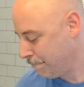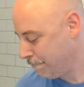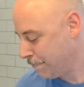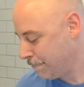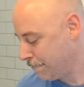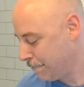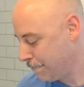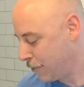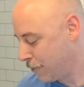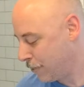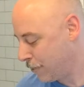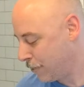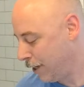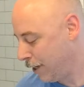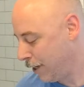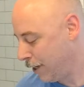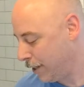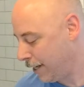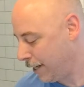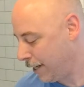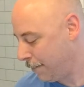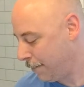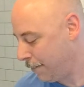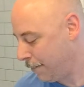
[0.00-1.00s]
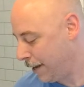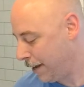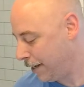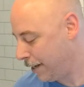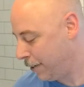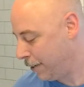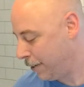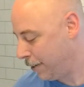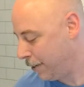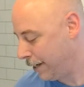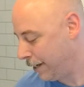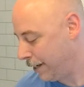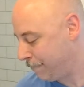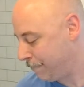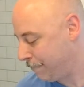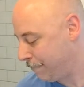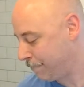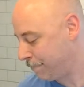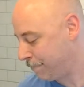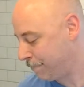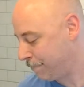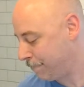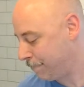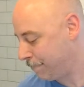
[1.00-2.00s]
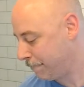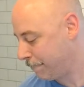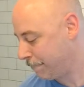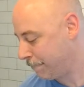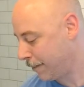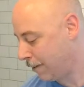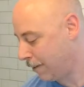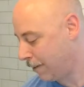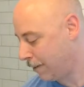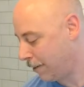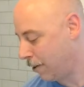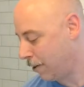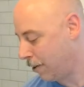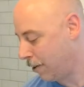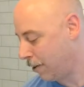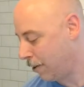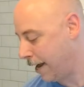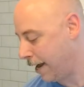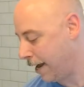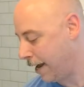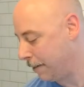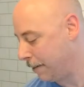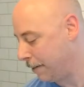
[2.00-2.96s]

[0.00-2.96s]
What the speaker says: Surreal, what's up? How you doing? All right.